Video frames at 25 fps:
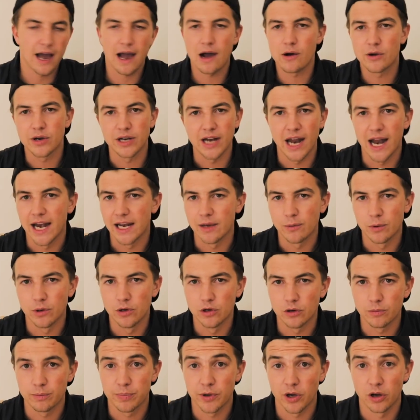How can
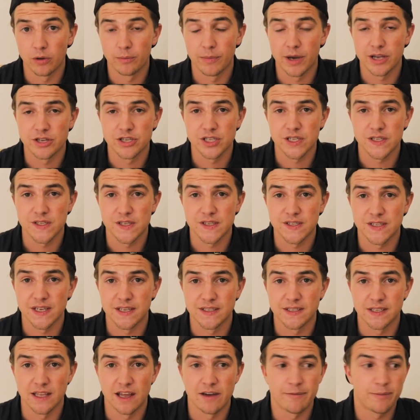anyone look beyond Manchester
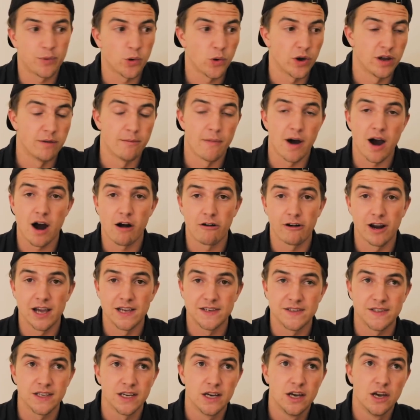City? They've brought in
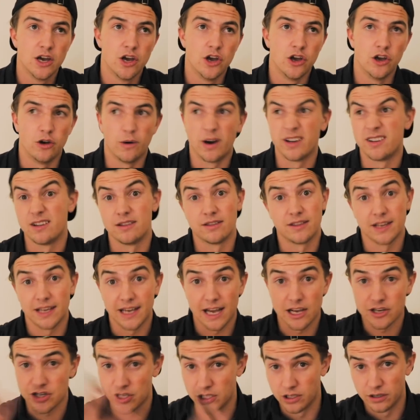Mahrez, who I didn't
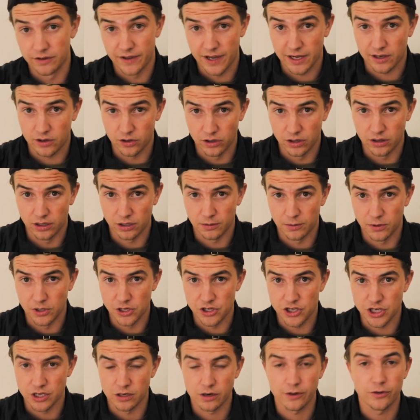think actually looked that good in the
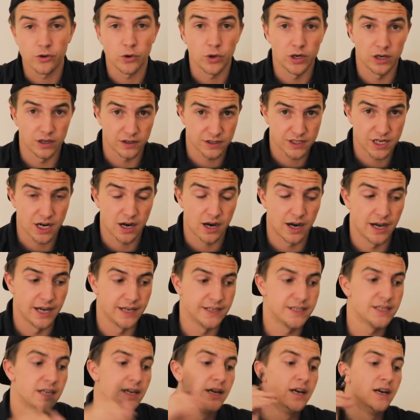Community Shield. I thought he looked
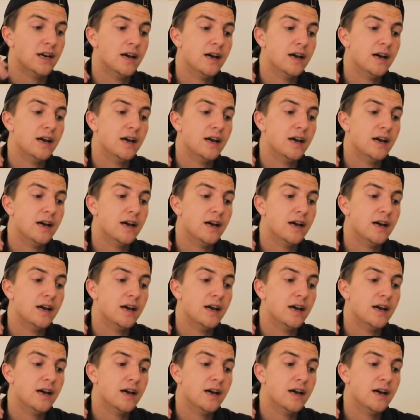tired.